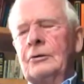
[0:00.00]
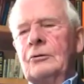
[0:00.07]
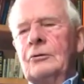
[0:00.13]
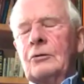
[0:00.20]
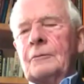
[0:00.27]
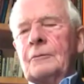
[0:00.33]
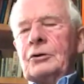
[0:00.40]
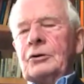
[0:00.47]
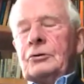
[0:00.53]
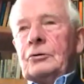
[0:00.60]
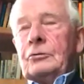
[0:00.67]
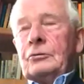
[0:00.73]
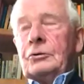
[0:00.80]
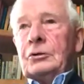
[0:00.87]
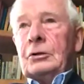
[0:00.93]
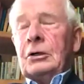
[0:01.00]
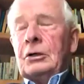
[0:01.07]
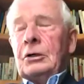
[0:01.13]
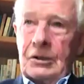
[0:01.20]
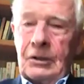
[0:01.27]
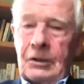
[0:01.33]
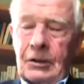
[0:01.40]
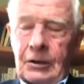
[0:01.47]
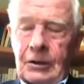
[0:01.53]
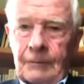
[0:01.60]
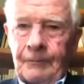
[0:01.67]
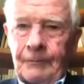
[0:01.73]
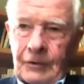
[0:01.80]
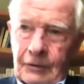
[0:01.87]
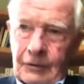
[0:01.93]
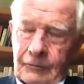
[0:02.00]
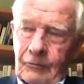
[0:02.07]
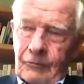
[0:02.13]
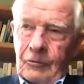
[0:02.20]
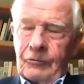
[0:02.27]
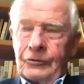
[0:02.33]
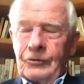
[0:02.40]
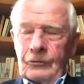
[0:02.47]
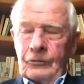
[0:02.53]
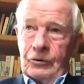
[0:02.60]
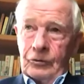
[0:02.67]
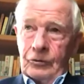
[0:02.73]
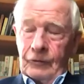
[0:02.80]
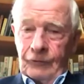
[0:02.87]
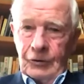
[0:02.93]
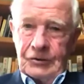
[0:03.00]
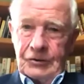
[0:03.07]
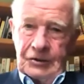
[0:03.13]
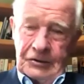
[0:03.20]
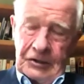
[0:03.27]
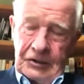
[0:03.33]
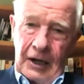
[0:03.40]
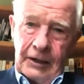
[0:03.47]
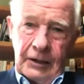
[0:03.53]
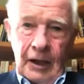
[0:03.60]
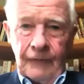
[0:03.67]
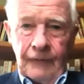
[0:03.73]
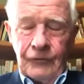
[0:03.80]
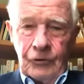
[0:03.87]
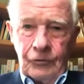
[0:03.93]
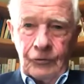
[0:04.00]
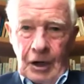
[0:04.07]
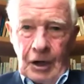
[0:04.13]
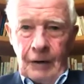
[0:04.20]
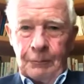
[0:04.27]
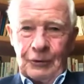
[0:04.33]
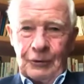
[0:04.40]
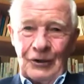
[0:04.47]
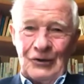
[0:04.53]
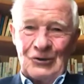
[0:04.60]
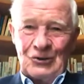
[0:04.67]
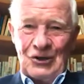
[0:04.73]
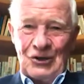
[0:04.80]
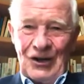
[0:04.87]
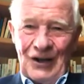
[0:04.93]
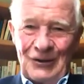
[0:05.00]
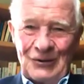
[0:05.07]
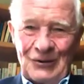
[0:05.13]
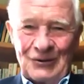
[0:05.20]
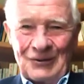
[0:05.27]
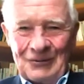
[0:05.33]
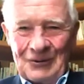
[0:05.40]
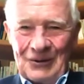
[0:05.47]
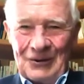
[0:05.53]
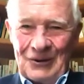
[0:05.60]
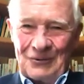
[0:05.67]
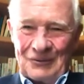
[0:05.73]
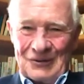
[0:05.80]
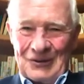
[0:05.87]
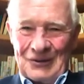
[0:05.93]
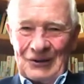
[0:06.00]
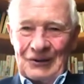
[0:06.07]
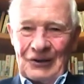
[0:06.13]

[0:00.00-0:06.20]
His essay was to the universities, "I love you, now please change." Interesting little contrast.